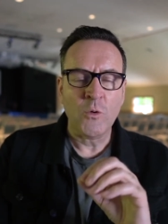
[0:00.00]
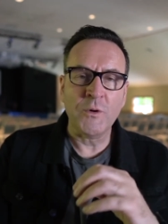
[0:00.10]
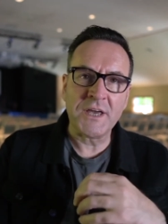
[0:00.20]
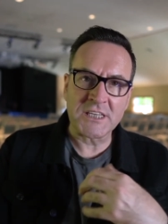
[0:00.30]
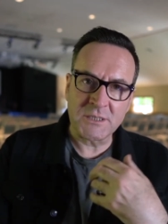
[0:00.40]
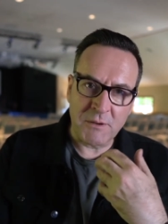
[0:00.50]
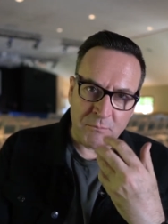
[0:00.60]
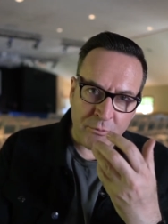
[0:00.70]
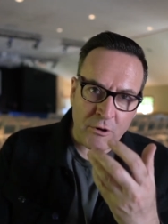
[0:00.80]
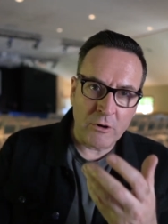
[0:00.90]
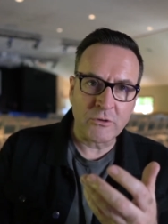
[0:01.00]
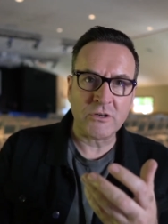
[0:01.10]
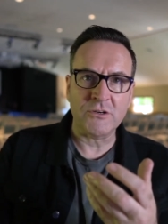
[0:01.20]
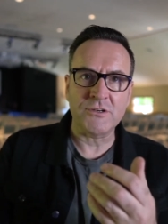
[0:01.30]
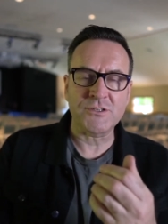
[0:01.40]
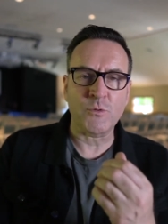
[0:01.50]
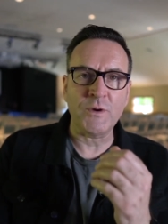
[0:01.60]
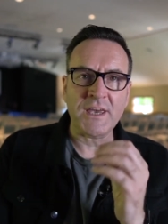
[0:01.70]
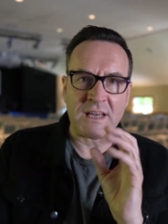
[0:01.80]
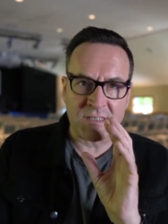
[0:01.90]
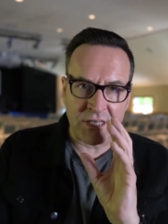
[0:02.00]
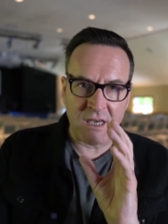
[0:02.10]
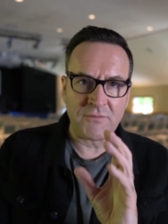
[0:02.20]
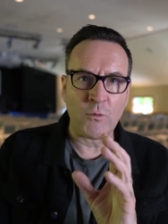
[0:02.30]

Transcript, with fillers: We get to be brokers. We get to give